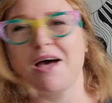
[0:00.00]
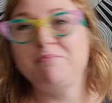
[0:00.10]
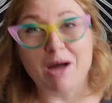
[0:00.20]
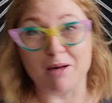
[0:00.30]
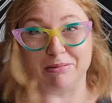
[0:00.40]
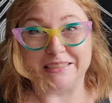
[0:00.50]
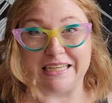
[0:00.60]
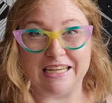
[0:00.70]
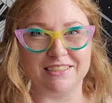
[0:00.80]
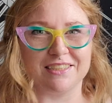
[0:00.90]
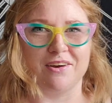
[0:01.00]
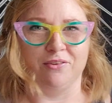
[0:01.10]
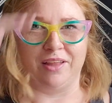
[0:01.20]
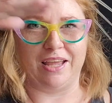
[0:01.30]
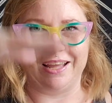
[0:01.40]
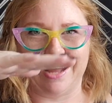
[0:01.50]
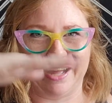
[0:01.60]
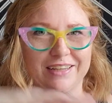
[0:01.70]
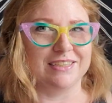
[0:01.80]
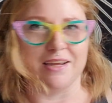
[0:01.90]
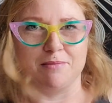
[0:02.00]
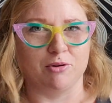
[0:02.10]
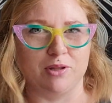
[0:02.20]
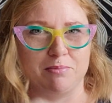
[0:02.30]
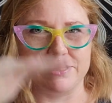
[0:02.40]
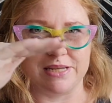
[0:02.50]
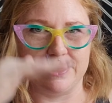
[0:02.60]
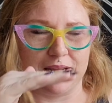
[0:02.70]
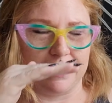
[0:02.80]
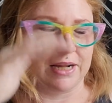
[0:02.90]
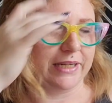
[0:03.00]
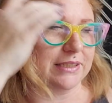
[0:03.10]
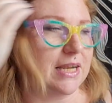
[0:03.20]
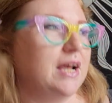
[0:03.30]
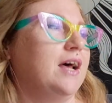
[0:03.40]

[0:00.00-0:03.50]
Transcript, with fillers: I'm not petite, only in height. I am only petite in height.